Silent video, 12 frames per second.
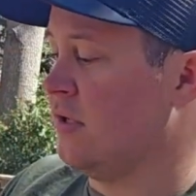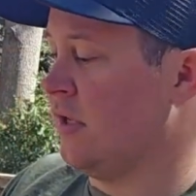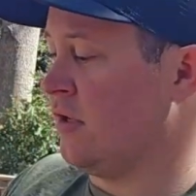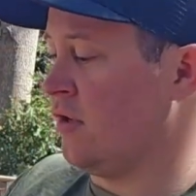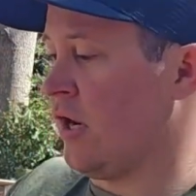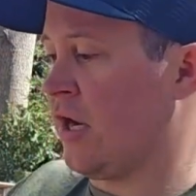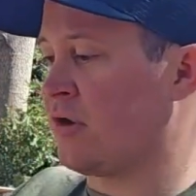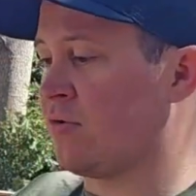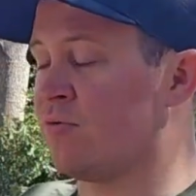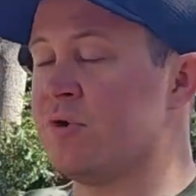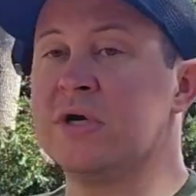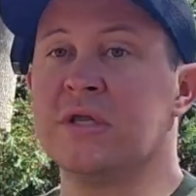and you know, I
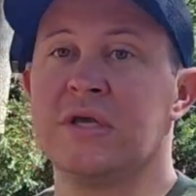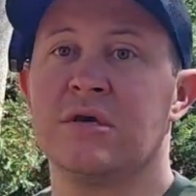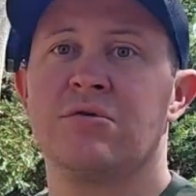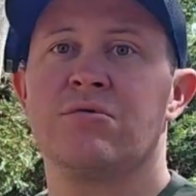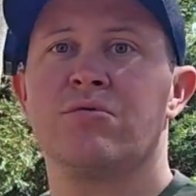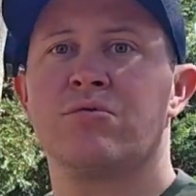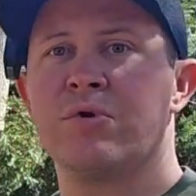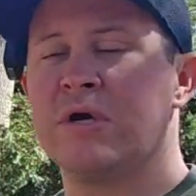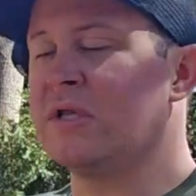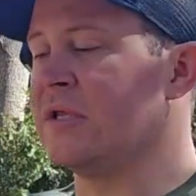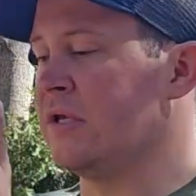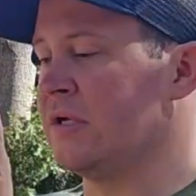could really,
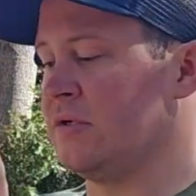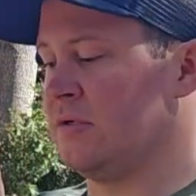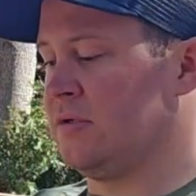really